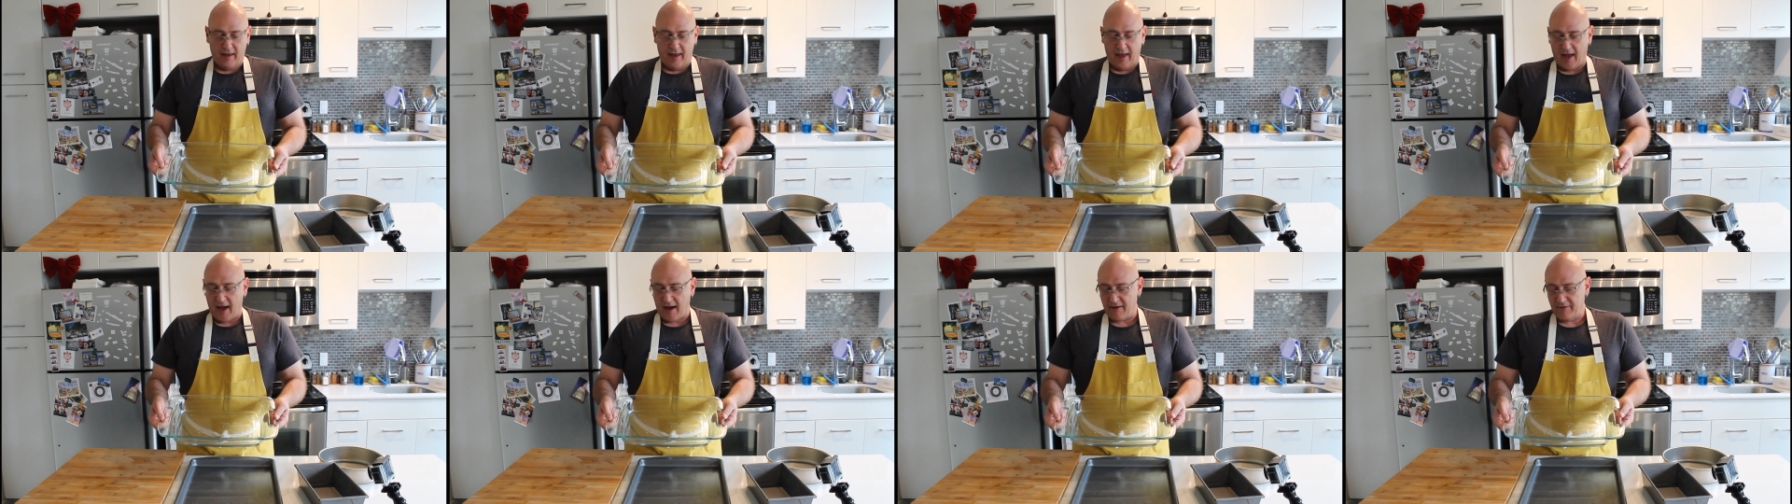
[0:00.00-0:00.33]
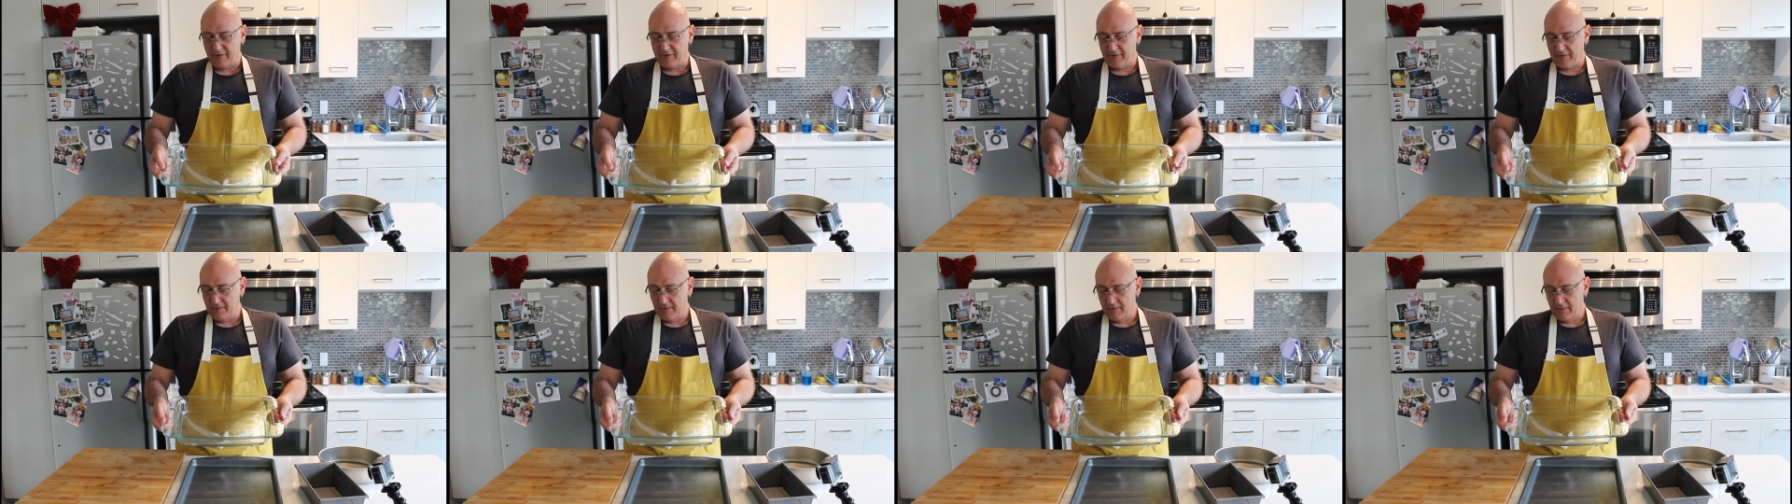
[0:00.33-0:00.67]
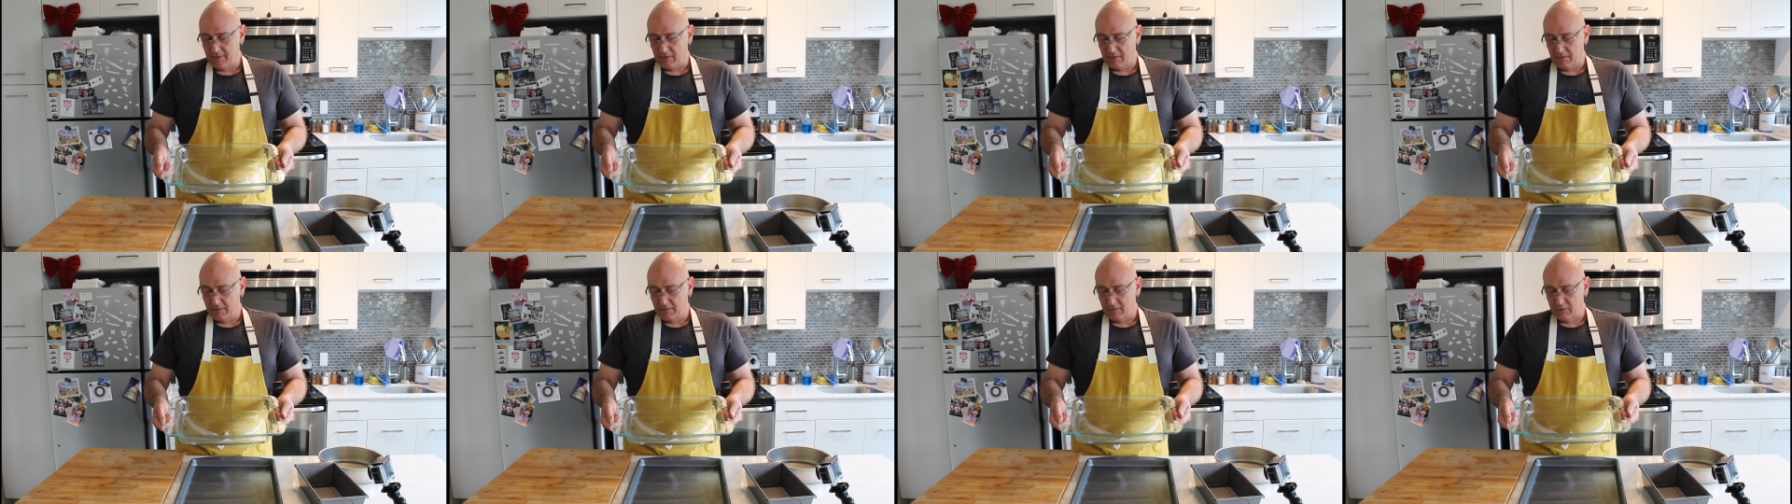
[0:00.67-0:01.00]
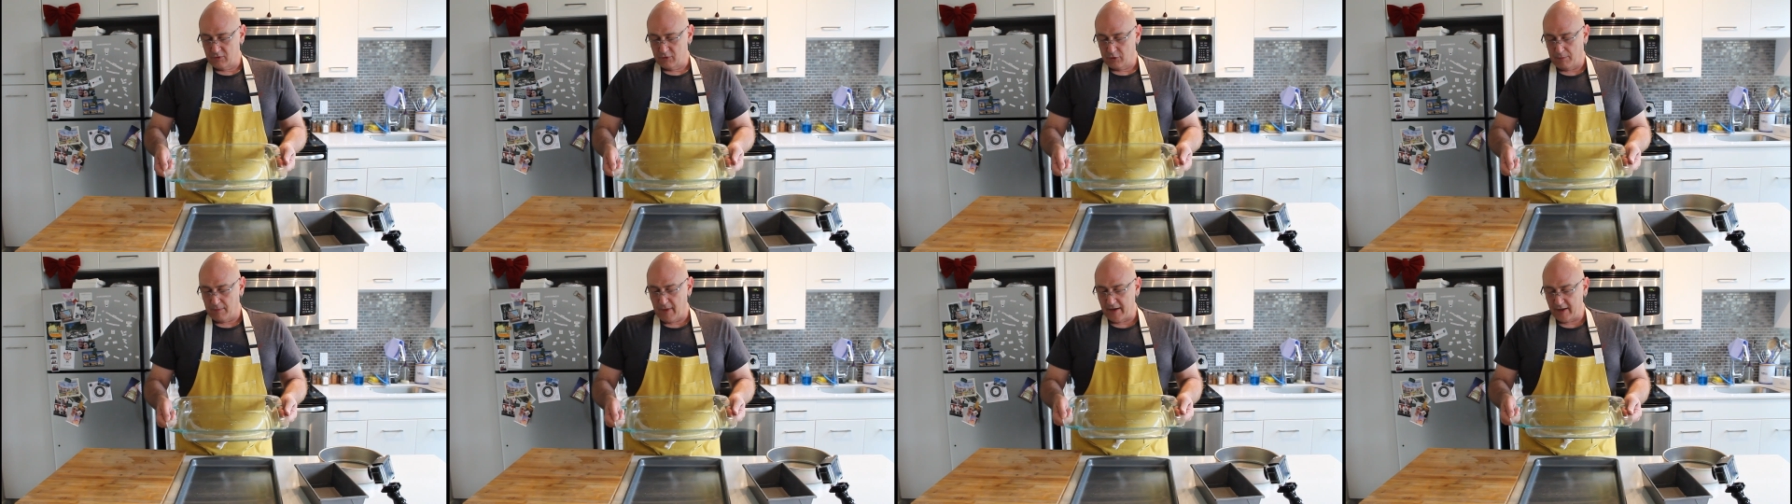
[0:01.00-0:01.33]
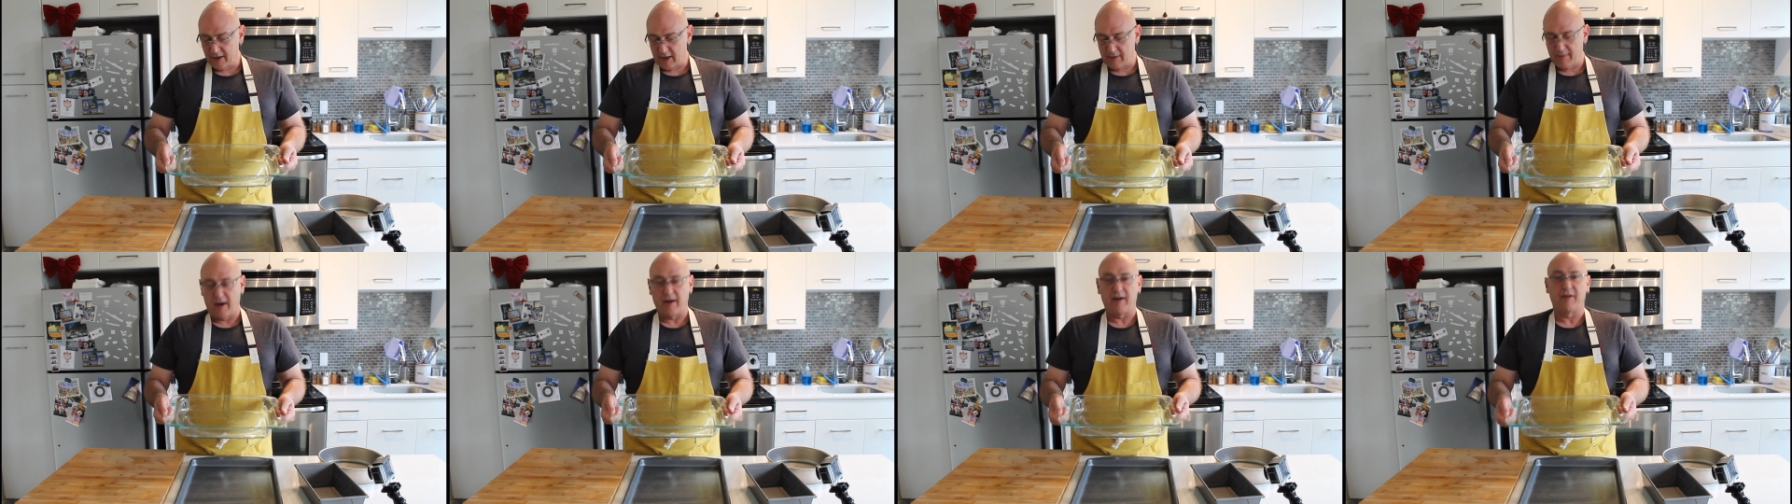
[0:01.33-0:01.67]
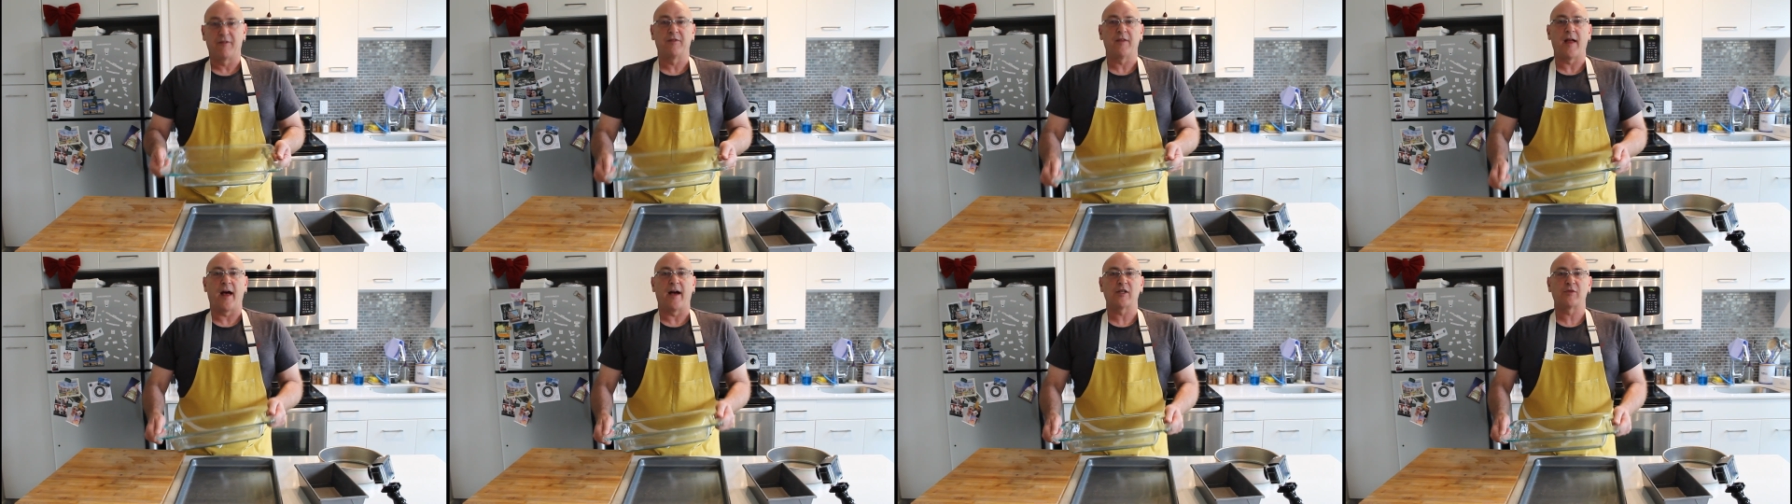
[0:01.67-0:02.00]
have tremendous
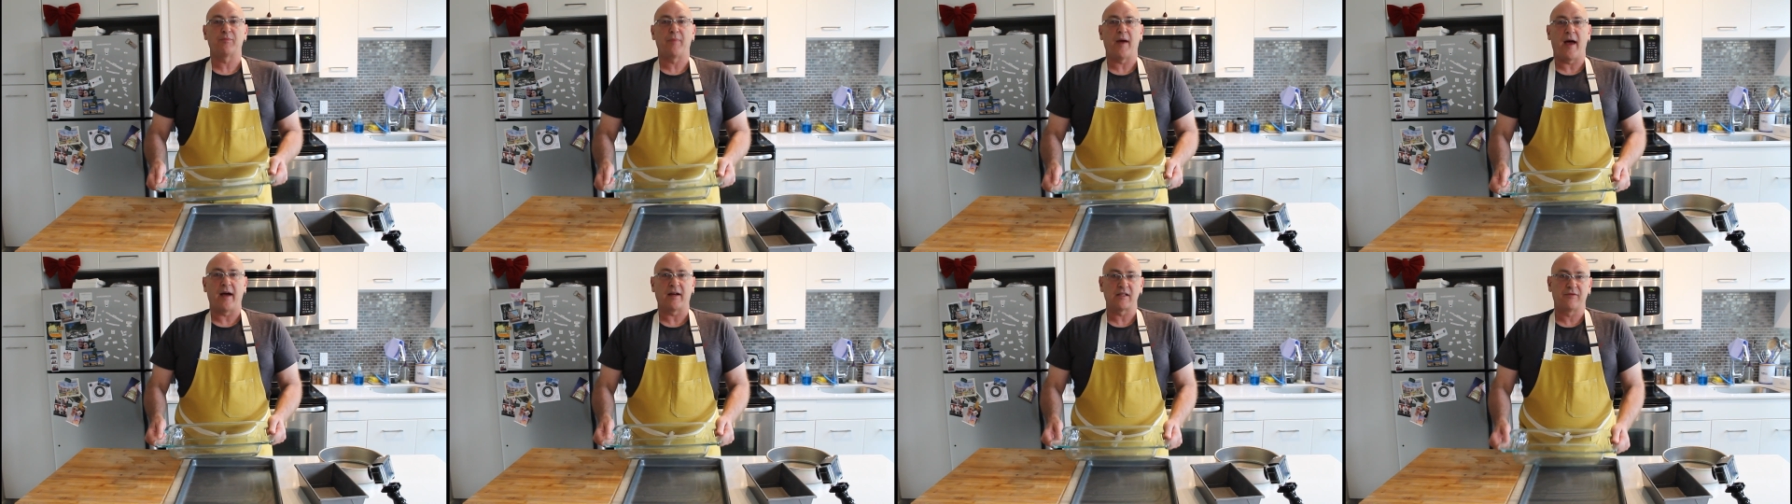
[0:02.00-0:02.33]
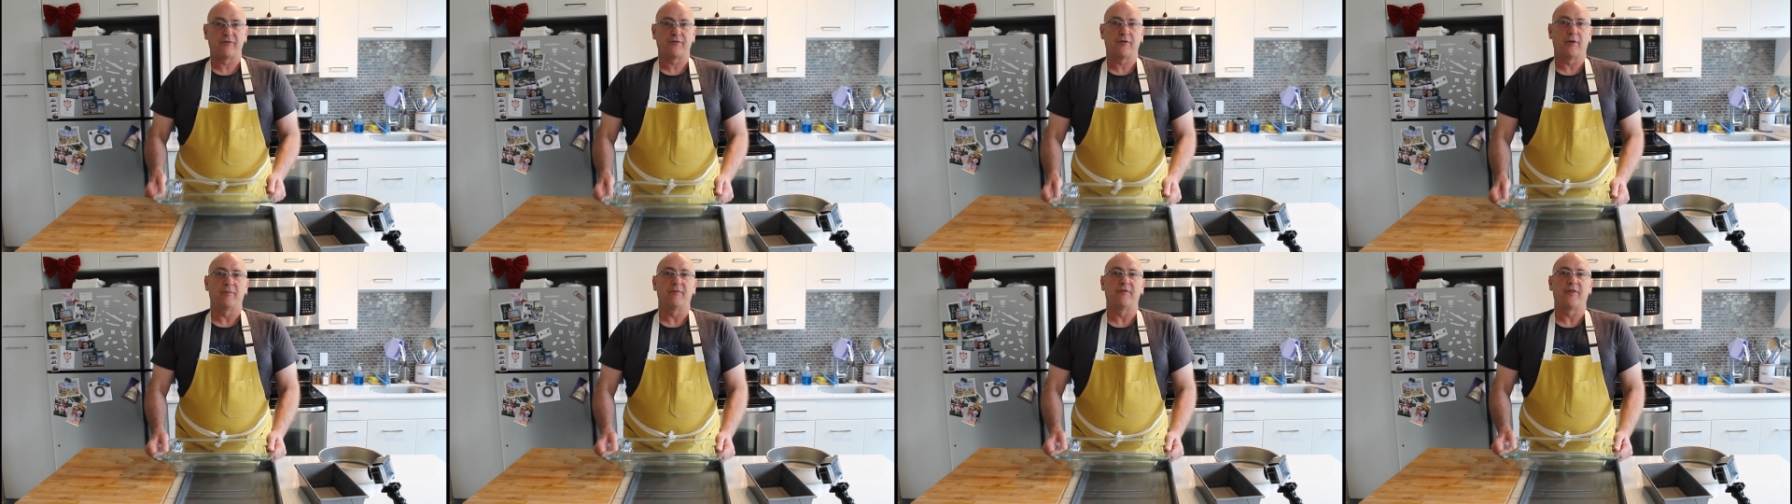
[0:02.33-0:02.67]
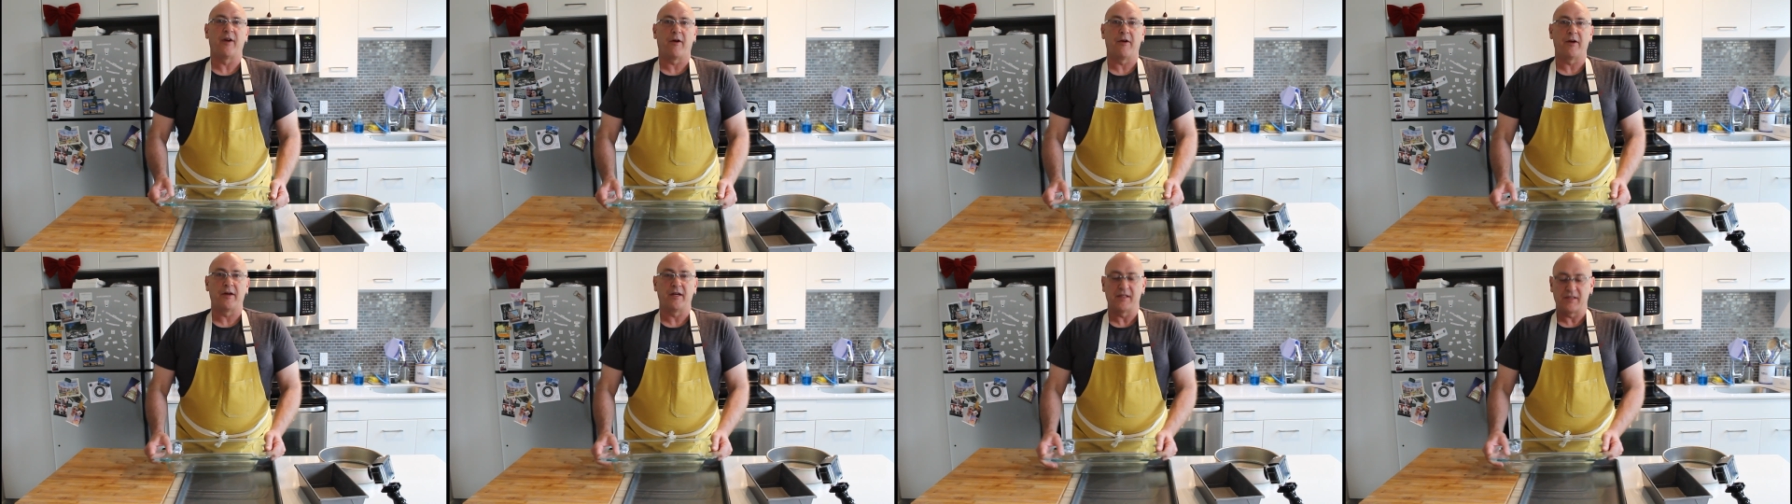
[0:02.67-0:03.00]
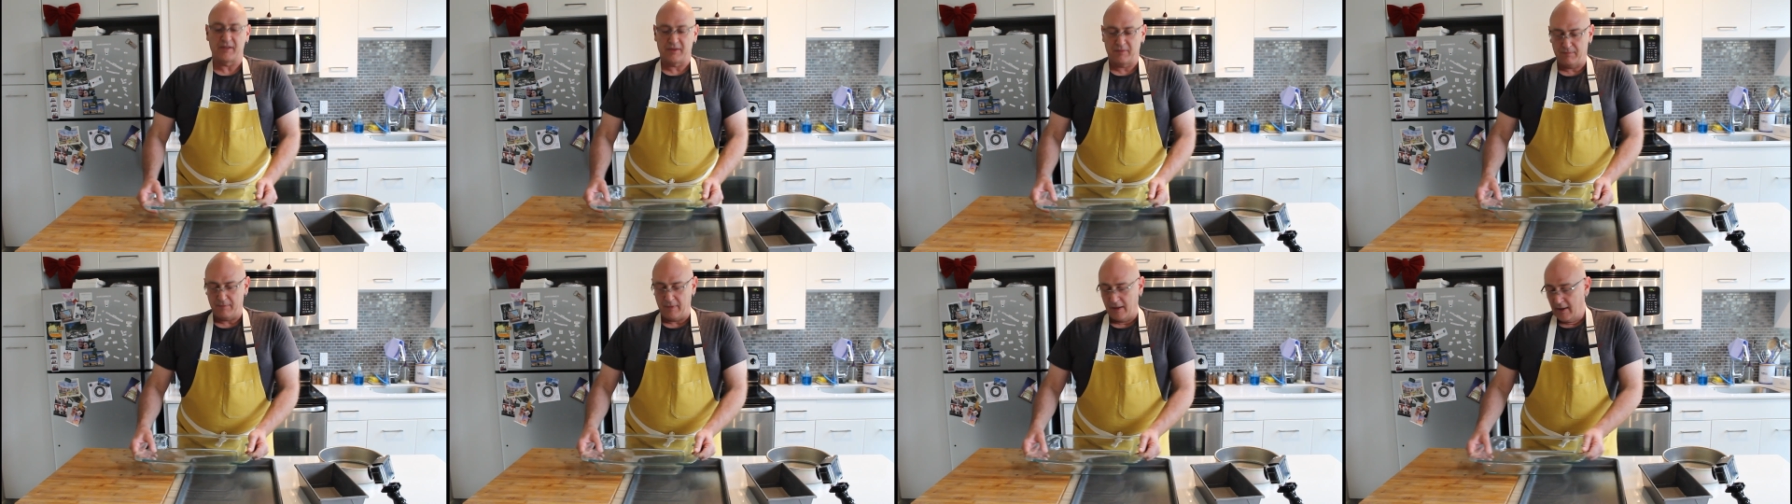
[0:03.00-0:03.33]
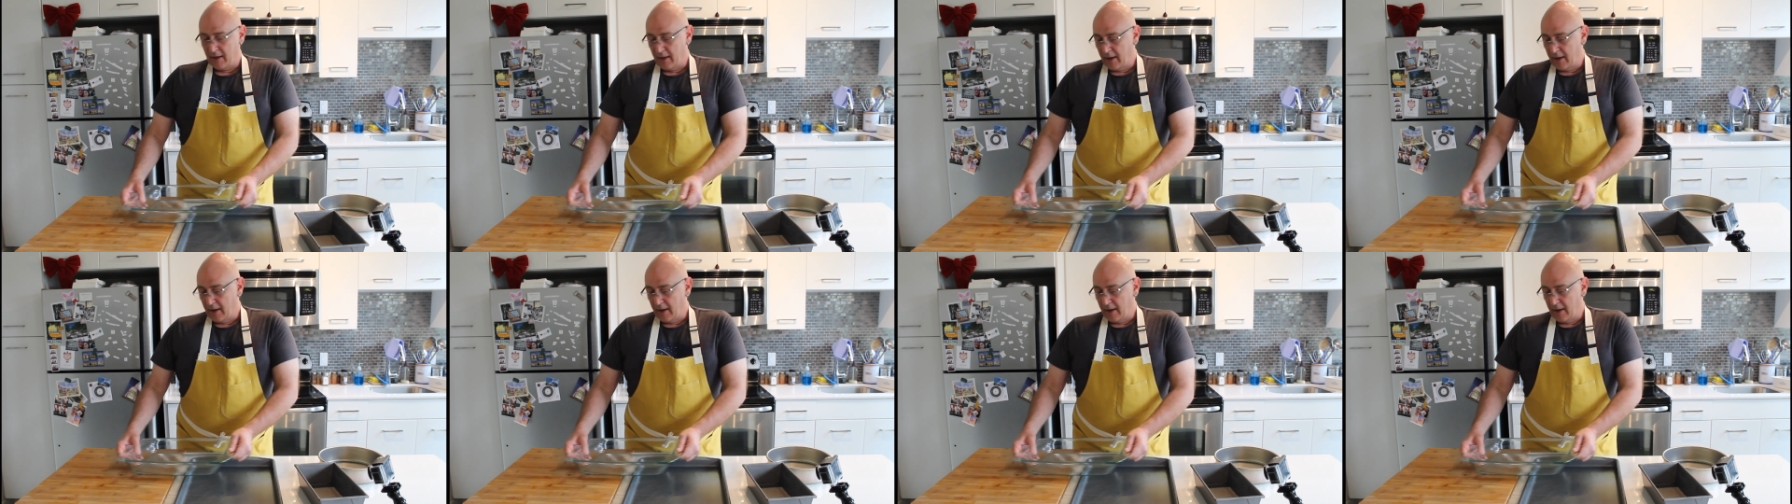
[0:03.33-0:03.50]
amount of flashbacks from various